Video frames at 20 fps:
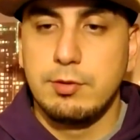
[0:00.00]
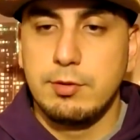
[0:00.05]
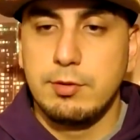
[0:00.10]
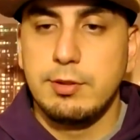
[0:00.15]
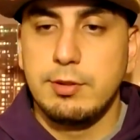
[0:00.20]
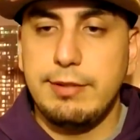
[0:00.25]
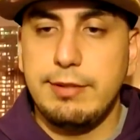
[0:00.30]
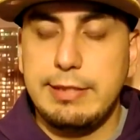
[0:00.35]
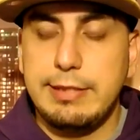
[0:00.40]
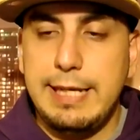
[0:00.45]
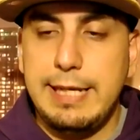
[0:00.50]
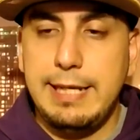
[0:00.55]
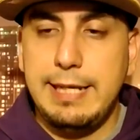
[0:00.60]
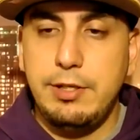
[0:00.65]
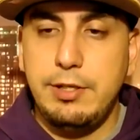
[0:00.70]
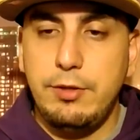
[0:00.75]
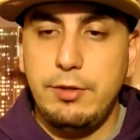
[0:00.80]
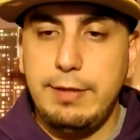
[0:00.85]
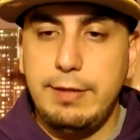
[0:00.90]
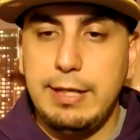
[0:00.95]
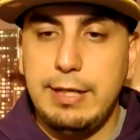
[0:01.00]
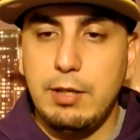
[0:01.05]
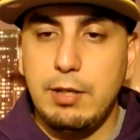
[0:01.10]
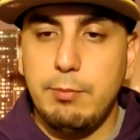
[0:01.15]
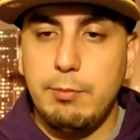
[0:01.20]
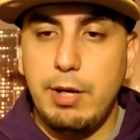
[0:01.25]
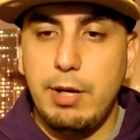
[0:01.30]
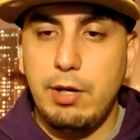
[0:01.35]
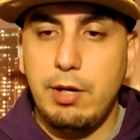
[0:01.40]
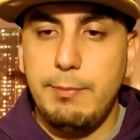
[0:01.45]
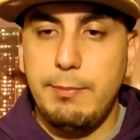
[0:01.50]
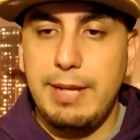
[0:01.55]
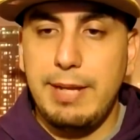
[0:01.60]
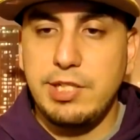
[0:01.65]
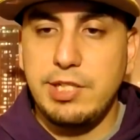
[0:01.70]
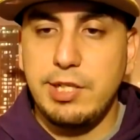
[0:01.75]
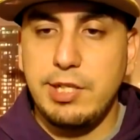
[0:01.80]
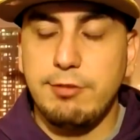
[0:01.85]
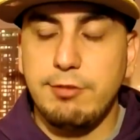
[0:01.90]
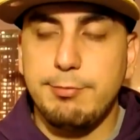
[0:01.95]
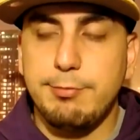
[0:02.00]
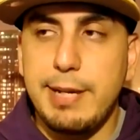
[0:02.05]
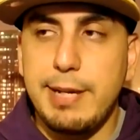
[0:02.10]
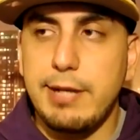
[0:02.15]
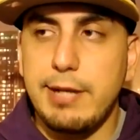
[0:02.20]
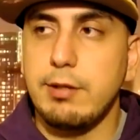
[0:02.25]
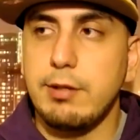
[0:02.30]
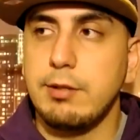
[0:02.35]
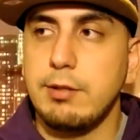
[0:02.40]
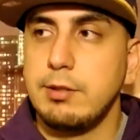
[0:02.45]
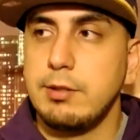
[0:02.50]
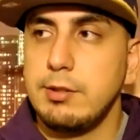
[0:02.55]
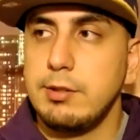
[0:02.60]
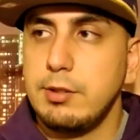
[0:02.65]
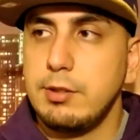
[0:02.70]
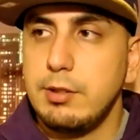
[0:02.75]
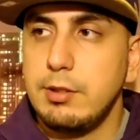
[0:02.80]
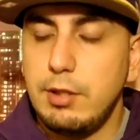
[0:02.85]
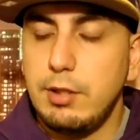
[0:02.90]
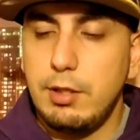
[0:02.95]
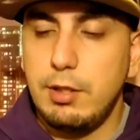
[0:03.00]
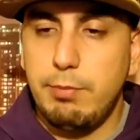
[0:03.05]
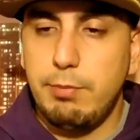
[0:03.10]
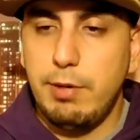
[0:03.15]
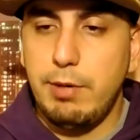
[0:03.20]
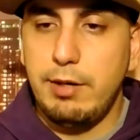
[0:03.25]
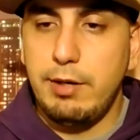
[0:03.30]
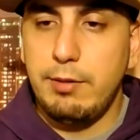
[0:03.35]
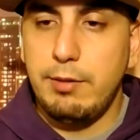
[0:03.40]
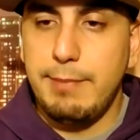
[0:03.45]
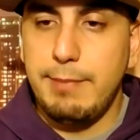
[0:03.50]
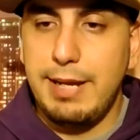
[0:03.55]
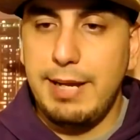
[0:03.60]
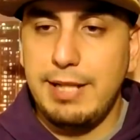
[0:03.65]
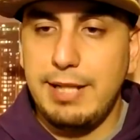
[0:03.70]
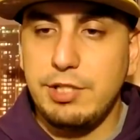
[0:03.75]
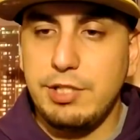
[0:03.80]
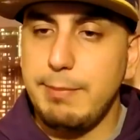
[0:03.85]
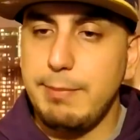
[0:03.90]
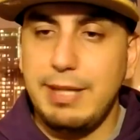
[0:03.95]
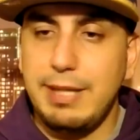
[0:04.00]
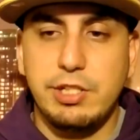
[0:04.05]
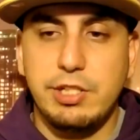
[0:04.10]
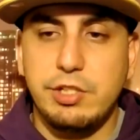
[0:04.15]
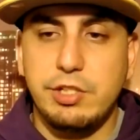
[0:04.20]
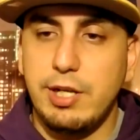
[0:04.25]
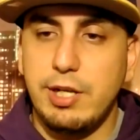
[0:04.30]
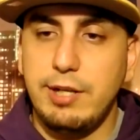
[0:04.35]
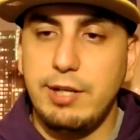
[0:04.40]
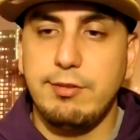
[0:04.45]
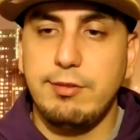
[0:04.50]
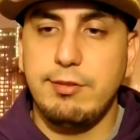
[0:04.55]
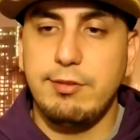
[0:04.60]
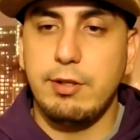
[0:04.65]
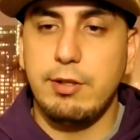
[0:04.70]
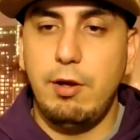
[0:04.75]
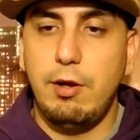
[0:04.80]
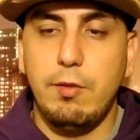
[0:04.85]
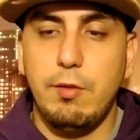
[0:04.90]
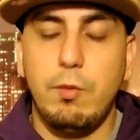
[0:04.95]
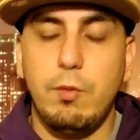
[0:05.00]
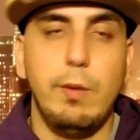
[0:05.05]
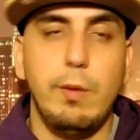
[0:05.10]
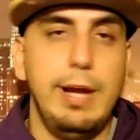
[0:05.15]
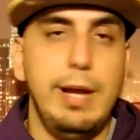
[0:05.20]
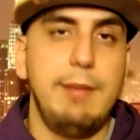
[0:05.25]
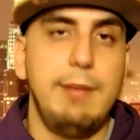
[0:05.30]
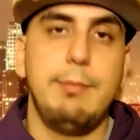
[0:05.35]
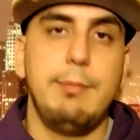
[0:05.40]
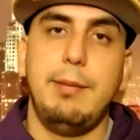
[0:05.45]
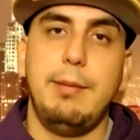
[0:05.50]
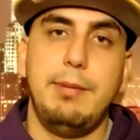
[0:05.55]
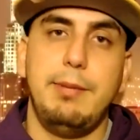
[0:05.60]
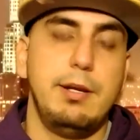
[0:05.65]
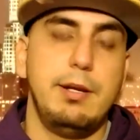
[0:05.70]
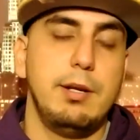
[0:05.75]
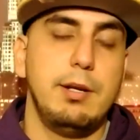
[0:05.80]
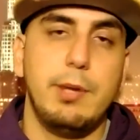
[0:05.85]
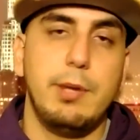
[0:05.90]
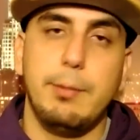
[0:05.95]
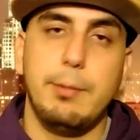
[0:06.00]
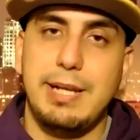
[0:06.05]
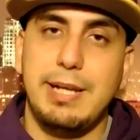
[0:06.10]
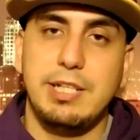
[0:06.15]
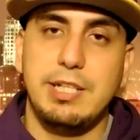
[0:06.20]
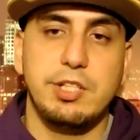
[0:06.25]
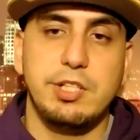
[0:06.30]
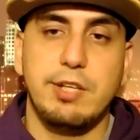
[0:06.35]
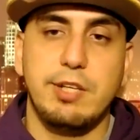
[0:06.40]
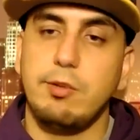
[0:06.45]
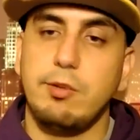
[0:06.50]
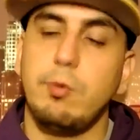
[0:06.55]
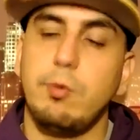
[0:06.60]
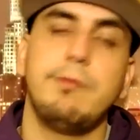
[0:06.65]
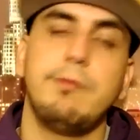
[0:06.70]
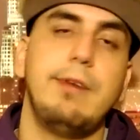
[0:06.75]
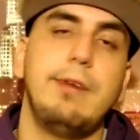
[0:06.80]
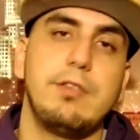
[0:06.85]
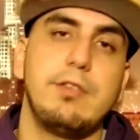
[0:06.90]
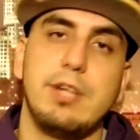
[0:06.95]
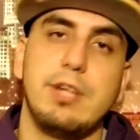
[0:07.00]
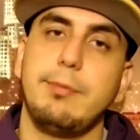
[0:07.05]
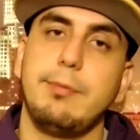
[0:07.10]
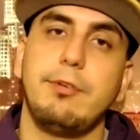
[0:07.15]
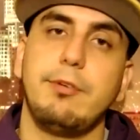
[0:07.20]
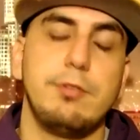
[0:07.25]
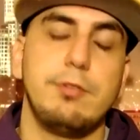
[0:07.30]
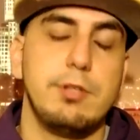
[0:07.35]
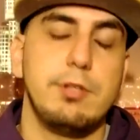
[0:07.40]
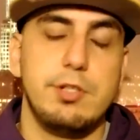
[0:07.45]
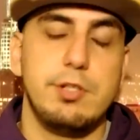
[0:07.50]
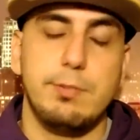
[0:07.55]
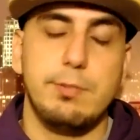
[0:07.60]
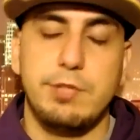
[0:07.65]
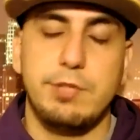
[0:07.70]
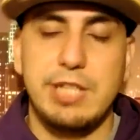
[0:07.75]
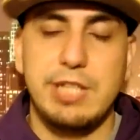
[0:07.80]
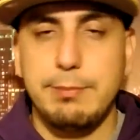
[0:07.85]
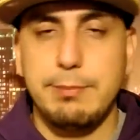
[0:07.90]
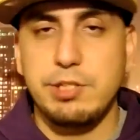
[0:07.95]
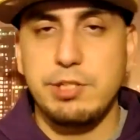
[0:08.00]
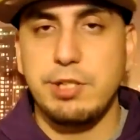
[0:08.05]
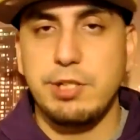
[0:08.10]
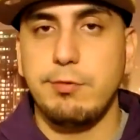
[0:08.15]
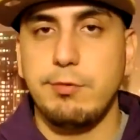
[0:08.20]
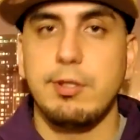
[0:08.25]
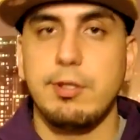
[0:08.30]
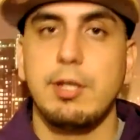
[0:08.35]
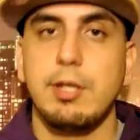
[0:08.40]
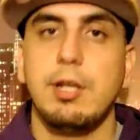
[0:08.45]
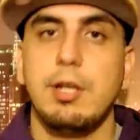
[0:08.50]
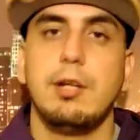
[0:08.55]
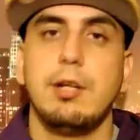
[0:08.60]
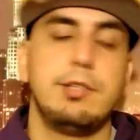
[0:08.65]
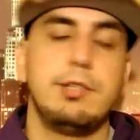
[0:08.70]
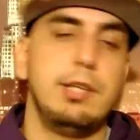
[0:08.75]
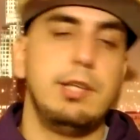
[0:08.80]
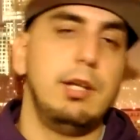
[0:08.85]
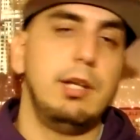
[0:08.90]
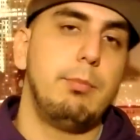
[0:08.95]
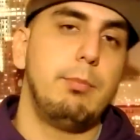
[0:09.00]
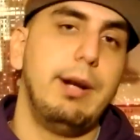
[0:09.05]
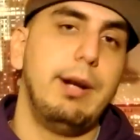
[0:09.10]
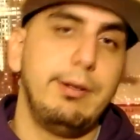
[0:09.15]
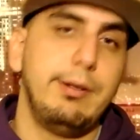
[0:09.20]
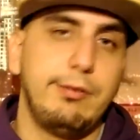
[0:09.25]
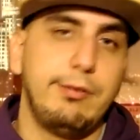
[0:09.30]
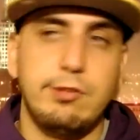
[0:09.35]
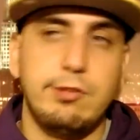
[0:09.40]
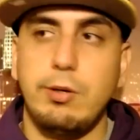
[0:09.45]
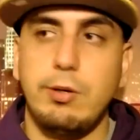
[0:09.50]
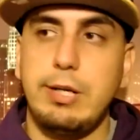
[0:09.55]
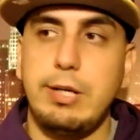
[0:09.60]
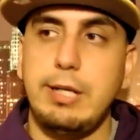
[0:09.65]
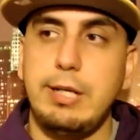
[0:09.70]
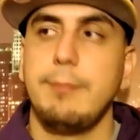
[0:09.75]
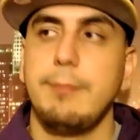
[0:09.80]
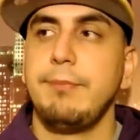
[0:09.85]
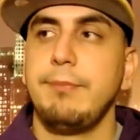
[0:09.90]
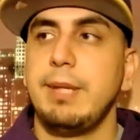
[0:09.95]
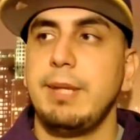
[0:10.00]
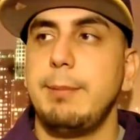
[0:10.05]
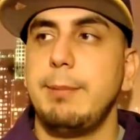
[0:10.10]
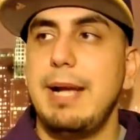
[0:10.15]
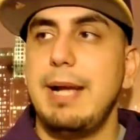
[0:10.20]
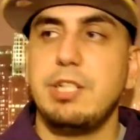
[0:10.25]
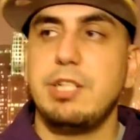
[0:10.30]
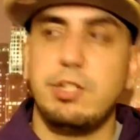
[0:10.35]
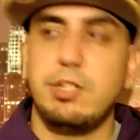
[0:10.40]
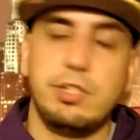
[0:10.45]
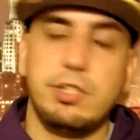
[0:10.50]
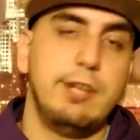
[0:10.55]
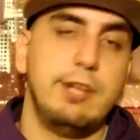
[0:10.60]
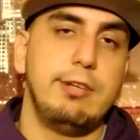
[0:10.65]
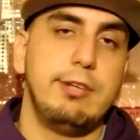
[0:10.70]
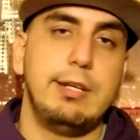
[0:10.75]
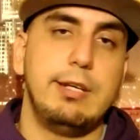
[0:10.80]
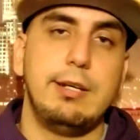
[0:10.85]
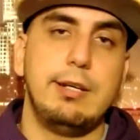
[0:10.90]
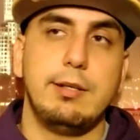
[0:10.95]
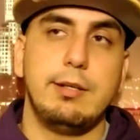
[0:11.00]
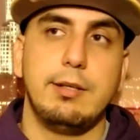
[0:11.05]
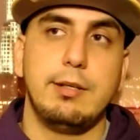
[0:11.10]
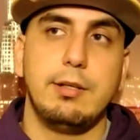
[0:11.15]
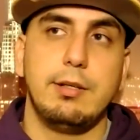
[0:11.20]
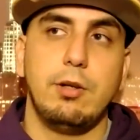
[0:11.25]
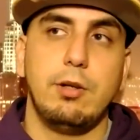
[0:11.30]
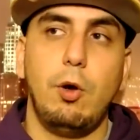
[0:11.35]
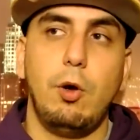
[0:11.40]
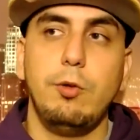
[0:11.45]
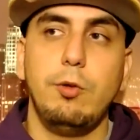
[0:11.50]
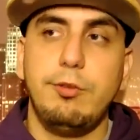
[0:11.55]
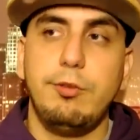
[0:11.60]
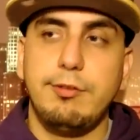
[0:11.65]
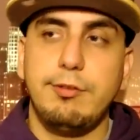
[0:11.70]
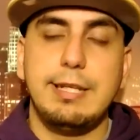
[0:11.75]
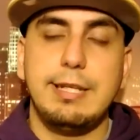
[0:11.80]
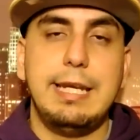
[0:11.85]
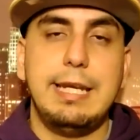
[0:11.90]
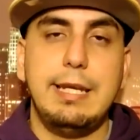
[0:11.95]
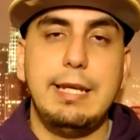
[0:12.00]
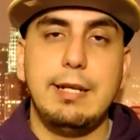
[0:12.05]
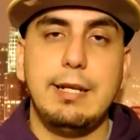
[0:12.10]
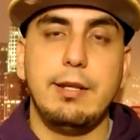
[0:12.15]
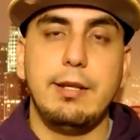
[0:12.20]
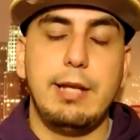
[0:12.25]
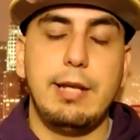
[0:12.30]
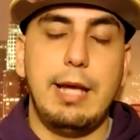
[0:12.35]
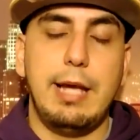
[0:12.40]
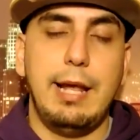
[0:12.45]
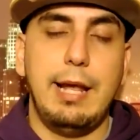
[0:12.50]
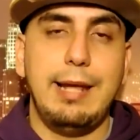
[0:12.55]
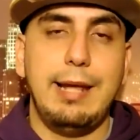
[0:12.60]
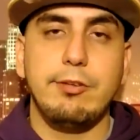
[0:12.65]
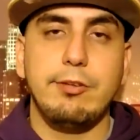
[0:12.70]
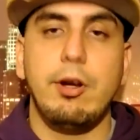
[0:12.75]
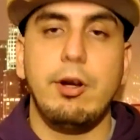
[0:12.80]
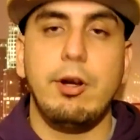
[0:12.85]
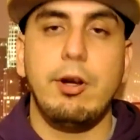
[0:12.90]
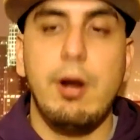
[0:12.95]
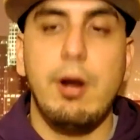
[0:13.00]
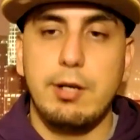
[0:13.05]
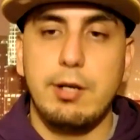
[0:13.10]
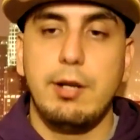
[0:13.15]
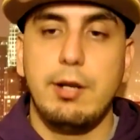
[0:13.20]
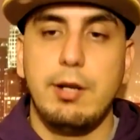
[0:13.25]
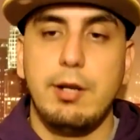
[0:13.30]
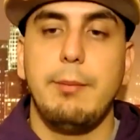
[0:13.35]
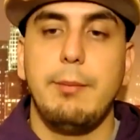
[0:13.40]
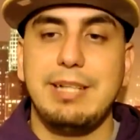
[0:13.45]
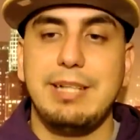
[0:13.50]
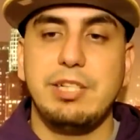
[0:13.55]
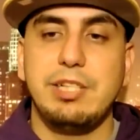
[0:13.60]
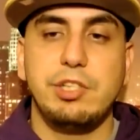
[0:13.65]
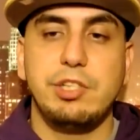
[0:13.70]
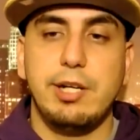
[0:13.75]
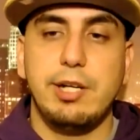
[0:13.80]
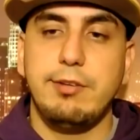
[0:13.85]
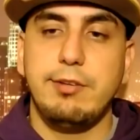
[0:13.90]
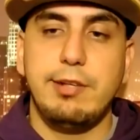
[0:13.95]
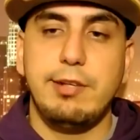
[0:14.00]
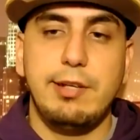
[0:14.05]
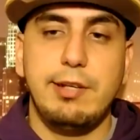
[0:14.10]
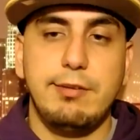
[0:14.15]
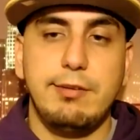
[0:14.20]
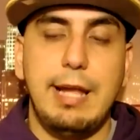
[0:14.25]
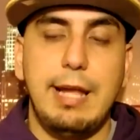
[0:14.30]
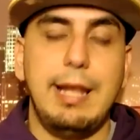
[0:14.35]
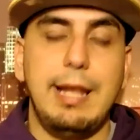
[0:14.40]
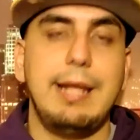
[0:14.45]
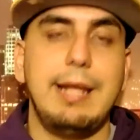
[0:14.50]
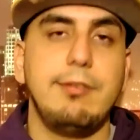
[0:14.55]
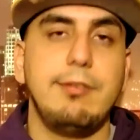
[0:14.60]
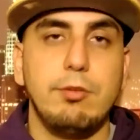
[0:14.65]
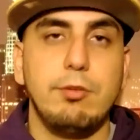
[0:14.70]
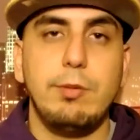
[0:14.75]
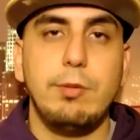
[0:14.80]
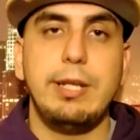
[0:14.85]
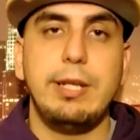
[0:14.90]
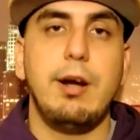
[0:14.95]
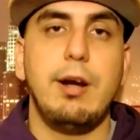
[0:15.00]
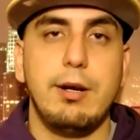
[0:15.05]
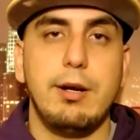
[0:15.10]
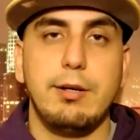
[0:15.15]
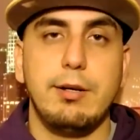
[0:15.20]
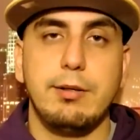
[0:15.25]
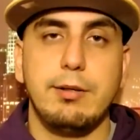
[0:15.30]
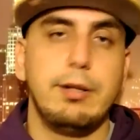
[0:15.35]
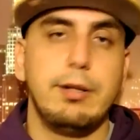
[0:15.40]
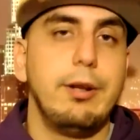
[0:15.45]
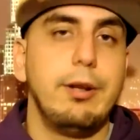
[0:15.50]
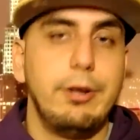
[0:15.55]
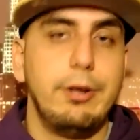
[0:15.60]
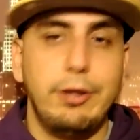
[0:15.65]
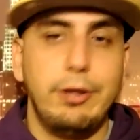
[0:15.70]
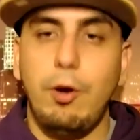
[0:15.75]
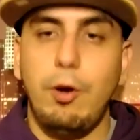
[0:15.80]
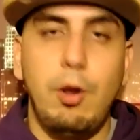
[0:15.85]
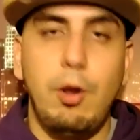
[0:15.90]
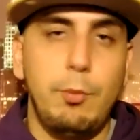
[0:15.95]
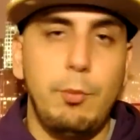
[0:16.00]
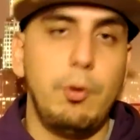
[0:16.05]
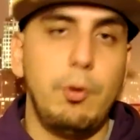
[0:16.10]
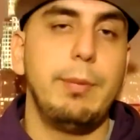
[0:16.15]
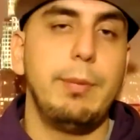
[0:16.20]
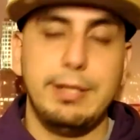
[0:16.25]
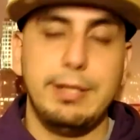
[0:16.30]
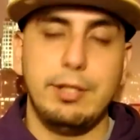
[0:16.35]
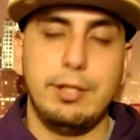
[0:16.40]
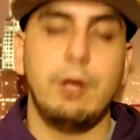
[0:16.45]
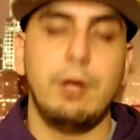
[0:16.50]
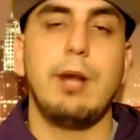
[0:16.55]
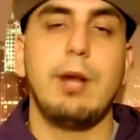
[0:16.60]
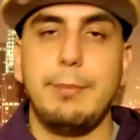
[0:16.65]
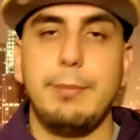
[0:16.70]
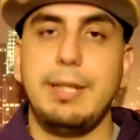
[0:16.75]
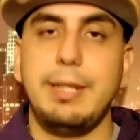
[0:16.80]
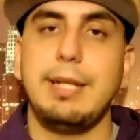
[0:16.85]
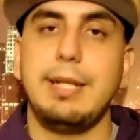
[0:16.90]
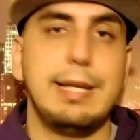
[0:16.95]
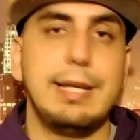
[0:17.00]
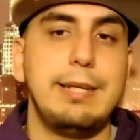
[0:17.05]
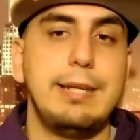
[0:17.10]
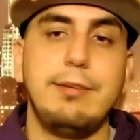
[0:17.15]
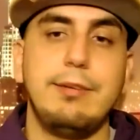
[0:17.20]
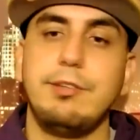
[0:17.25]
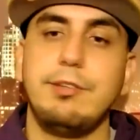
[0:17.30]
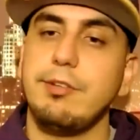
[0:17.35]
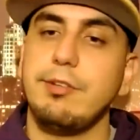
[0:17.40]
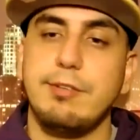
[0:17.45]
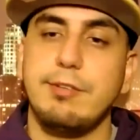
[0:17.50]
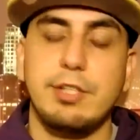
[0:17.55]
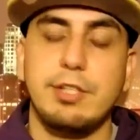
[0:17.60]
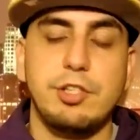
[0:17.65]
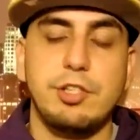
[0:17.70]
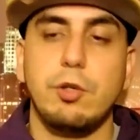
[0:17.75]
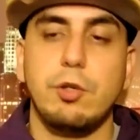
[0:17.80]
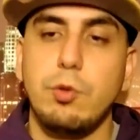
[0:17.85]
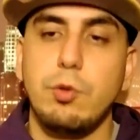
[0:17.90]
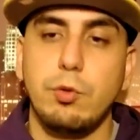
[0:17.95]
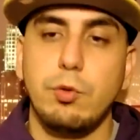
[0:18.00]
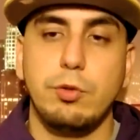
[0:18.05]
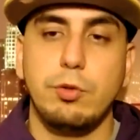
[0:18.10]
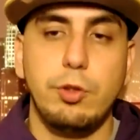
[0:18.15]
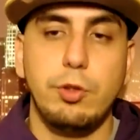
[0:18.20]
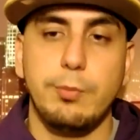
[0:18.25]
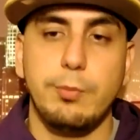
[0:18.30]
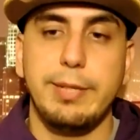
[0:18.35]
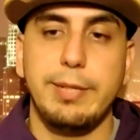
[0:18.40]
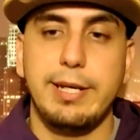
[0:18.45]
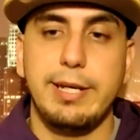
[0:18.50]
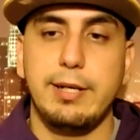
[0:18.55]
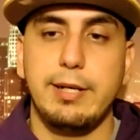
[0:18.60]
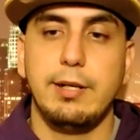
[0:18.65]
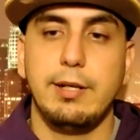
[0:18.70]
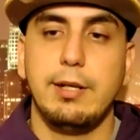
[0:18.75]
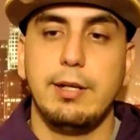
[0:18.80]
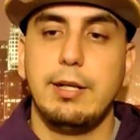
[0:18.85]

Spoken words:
He said, Dan, do you think LeBron or Magic is better? LeBron or Magic? Magic Johnson all the way, baby. Come on, Magic Johnson won 5 championships to LeBron's 3. Magic Johnson holds the key to LA's heart. Magic Johnson is LA's sweetheart. No homo, but you know what I mean? Like, he's just such a cool dude, man.